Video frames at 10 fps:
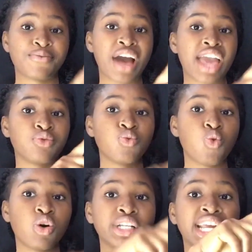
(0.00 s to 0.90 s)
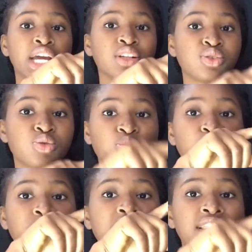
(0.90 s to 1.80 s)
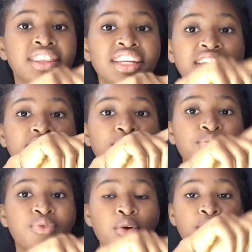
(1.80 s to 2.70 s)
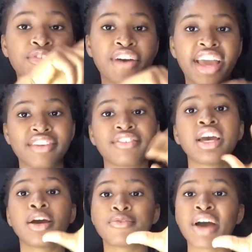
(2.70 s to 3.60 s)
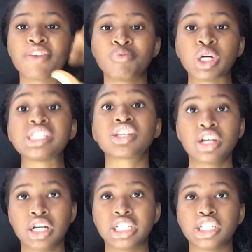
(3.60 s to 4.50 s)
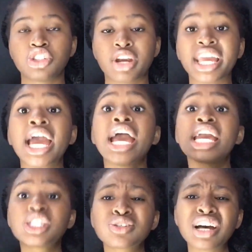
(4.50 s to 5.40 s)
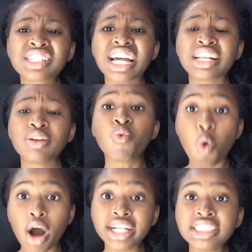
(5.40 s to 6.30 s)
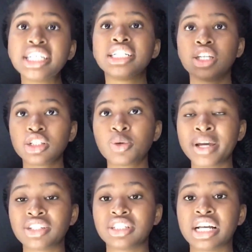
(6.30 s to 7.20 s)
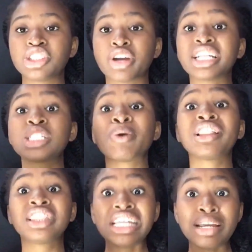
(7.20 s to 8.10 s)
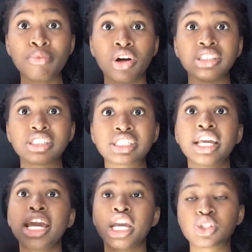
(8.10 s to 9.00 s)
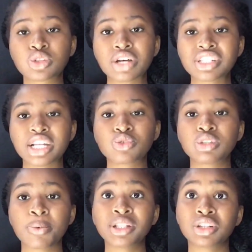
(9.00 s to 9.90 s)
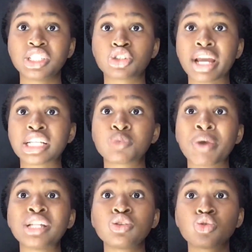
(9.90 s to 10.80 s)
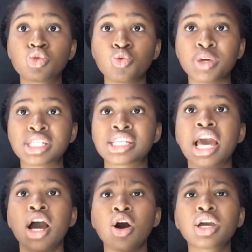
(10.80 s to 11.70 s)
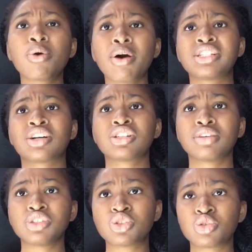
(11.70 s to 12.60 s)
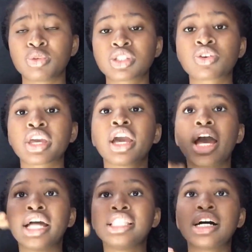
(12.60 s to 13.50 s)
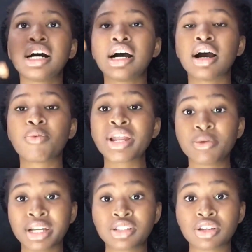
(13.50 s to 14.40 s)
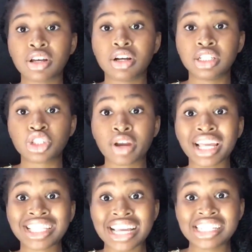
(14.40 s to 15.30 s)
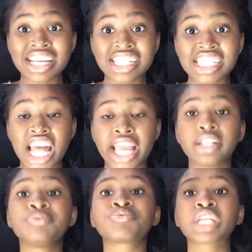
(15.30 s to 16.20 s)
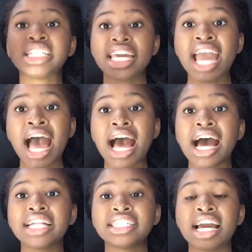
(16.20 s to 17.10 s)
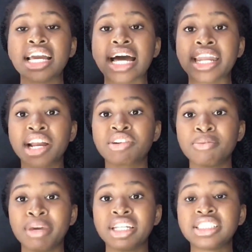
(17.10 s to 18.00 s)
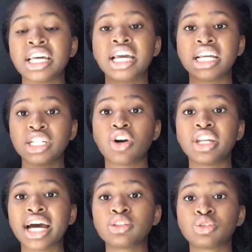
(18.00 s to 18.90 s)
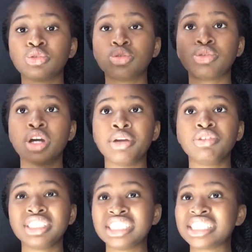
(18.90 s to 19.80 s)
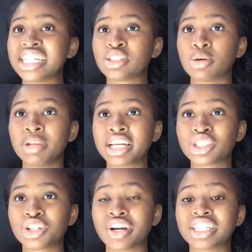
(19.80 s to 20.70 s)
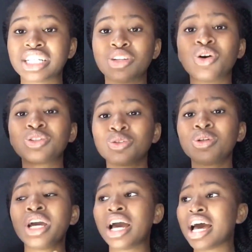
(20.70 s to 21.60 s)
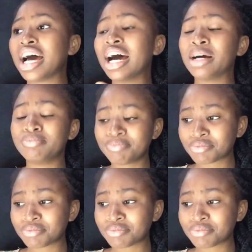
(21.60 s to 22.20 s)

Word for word: Five, one, two, three, four, five, five months on that strike. In 2001, they also went on that strike. They spent three months. In 2002, they went on a strike. They spent two weeks. Okay, what was the cost of these two weeks? Okay, the when they went on a strike in 1999, they had an agreement in order to uh, reinstate some lecturers and also um,